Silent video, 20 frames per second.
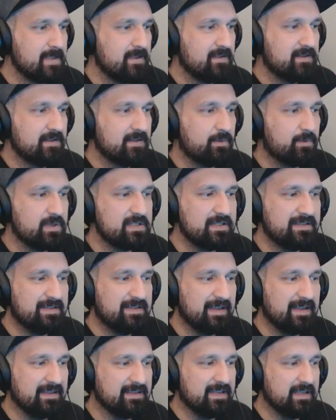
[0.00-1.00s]
There was a
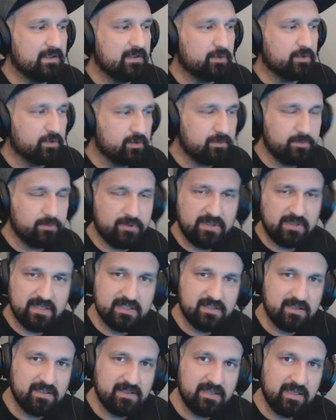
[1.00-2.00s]
ten K tournament
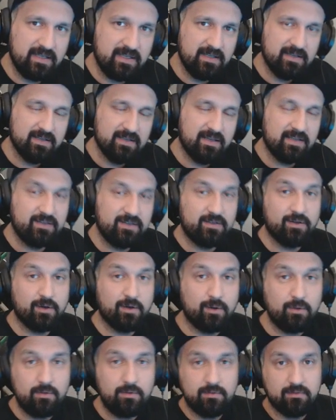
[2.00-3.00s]
yesterday, and you
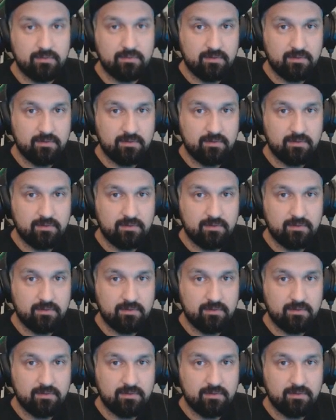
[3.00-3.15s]
know,